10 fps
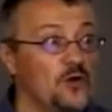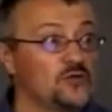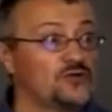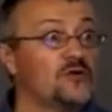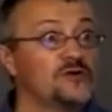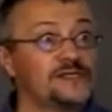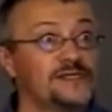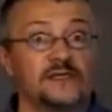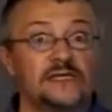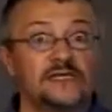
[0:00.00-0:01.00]
growers is
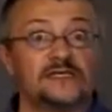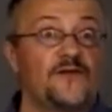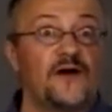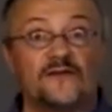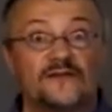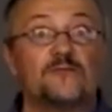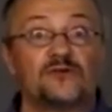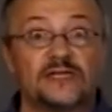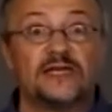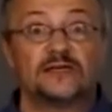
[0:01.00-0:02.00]
at least a
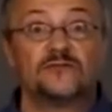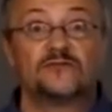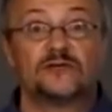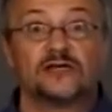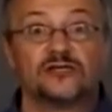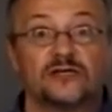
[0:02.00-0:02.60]
5-10% yield reduction.